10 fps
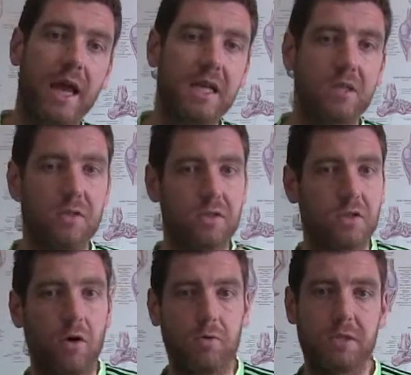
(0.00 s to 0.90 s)
X
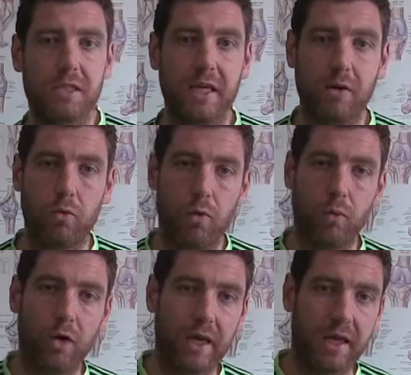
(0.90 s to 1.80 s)
doesn't always equal
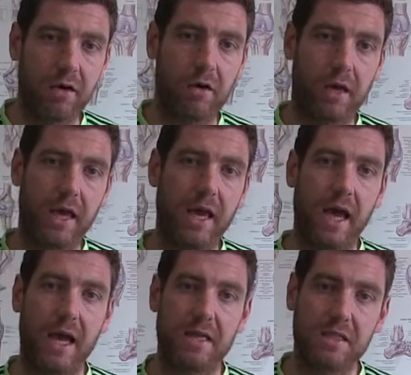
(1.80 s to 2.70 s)
Y,
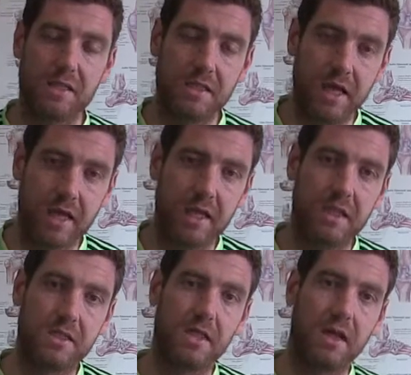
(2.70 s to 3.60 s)
okay? And as I said,
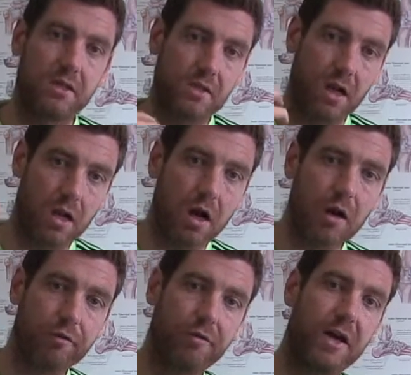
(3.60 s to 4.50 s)
there's a
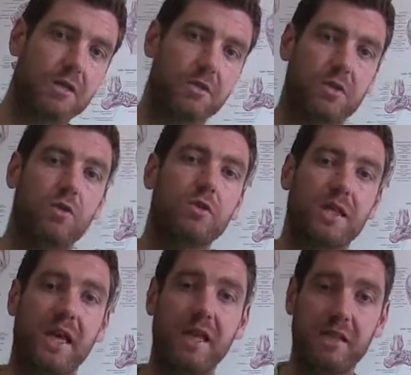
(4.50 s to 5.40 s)
lot of factors that
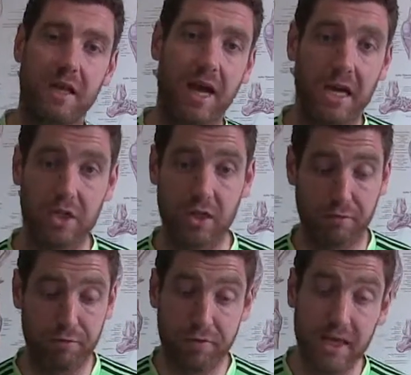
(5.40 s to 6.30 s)
goes into
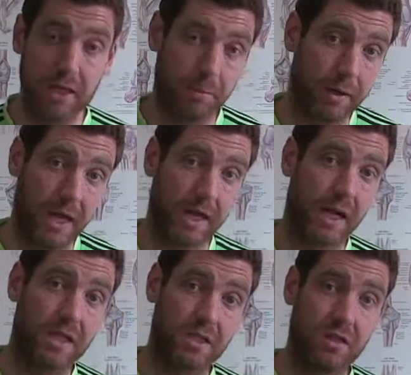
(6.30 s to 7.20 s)
actually feeling pain,
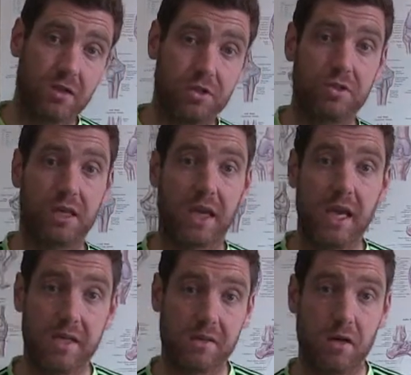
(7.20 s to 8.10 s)
and it's not just a
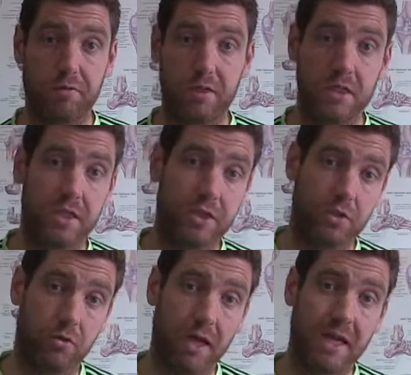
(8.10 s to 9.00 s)
case of the
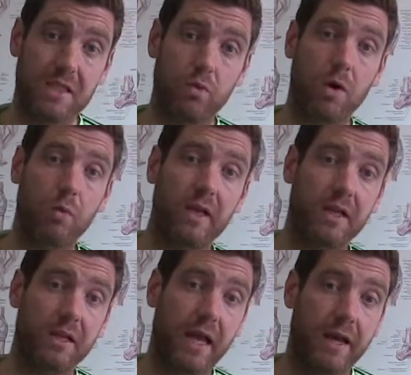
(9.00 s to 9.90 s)
tissue. And that's where we
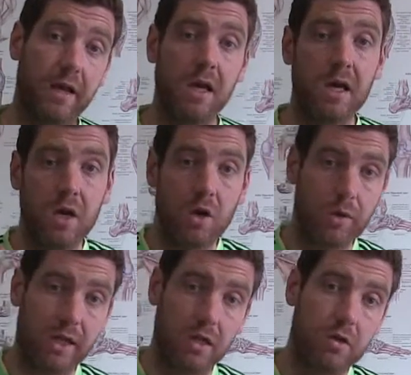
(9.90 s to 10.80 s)
can
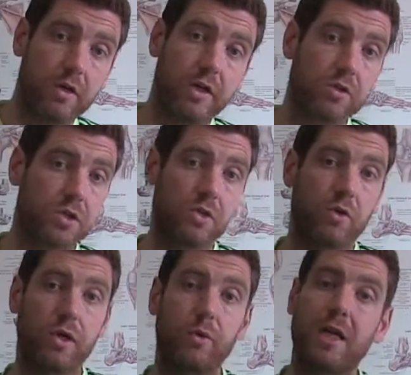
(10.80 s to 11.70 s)
look at your
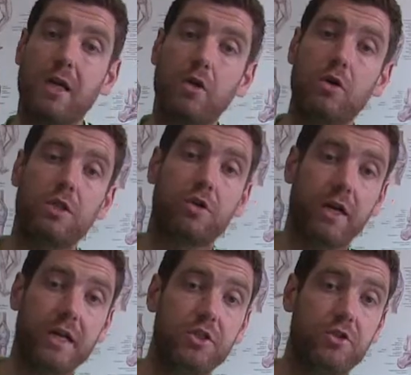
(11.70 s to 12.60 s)
story, we can look at
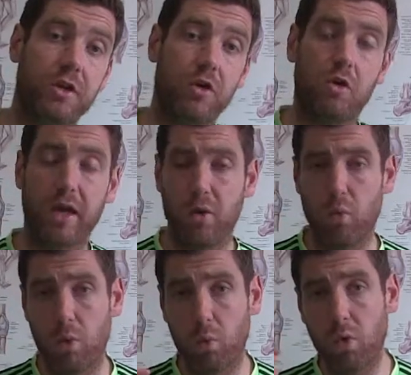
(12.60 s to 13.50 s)
your history and go, okay,
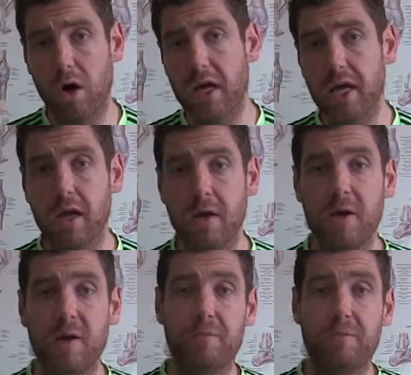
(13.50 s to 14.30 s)
well, why